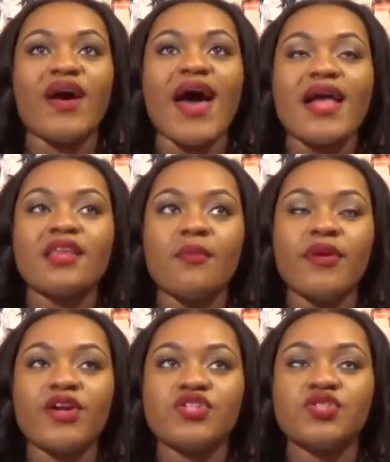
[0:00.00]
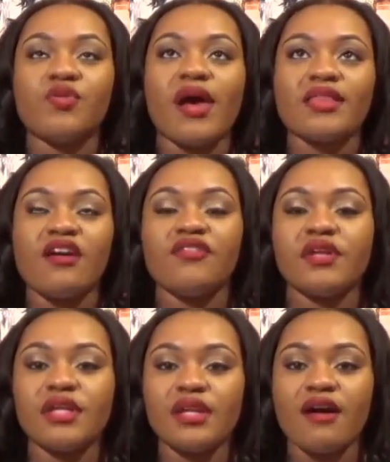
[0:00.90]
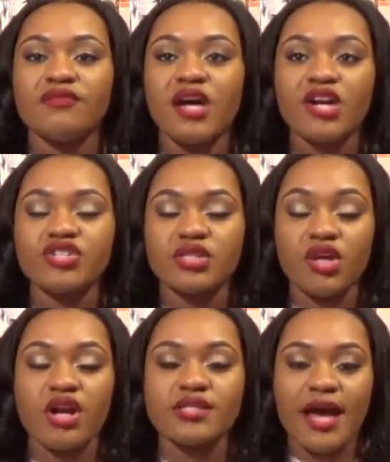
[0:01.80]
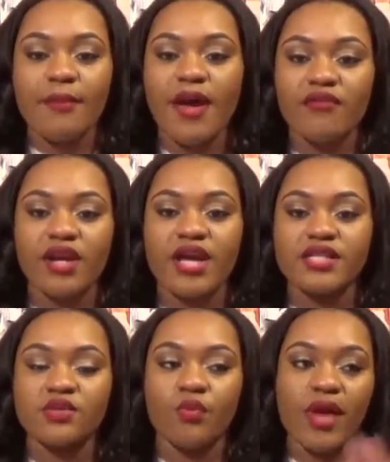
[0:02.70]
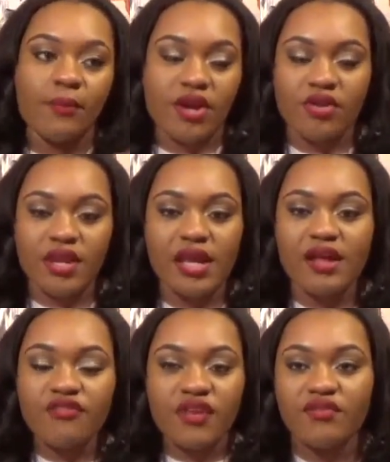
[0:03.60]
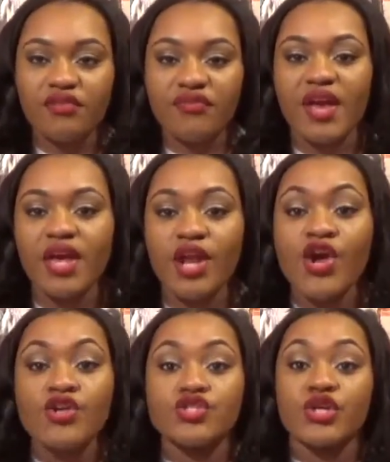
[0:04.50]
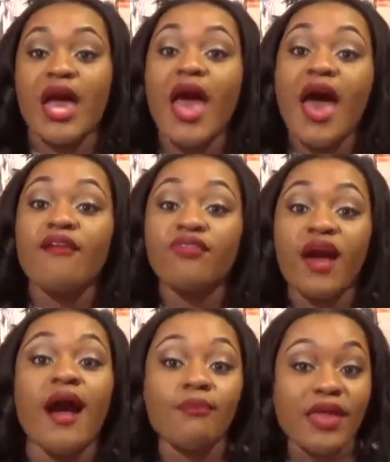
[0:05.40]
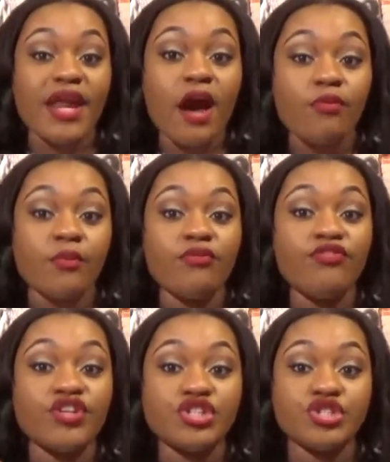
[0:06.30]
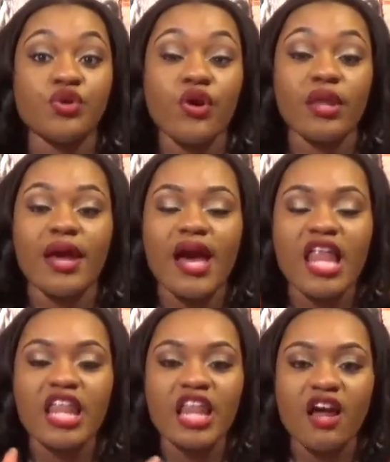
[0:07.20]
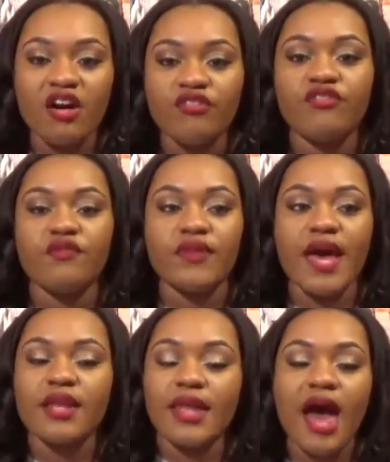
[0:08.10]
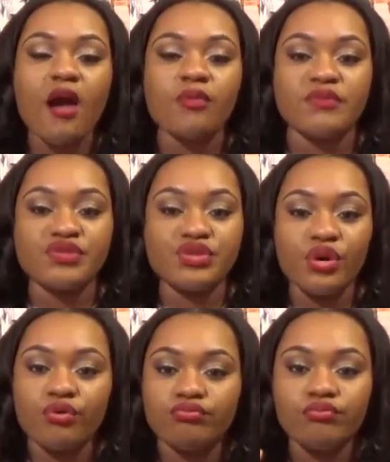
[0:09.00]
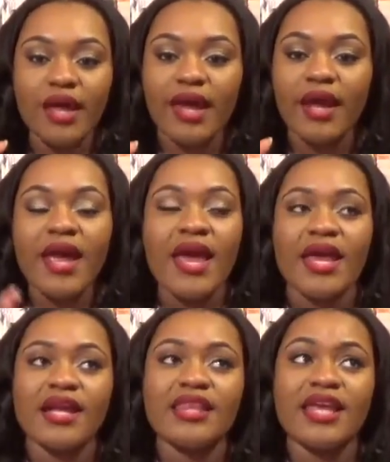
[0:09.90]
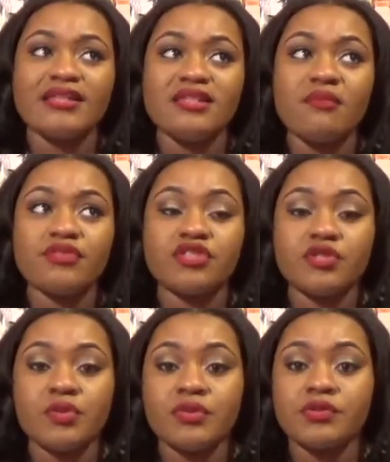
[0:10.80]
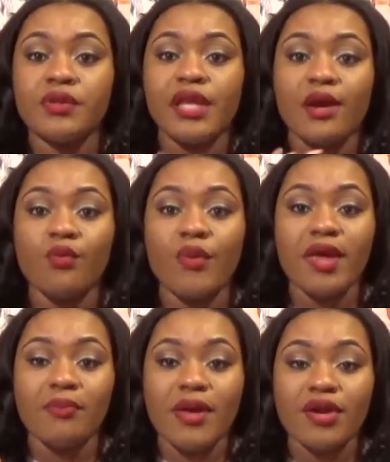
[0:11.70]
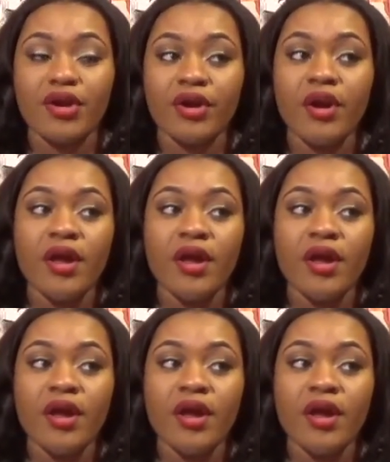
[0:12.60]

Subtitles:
I had to compare the two, I definitely love Dark Sky Paradise way better than I love Fan of a Fan. So y'all have to cop that album for sure. Like, I love that album, is dope. Like, and I think his numbers were supposed to be like way better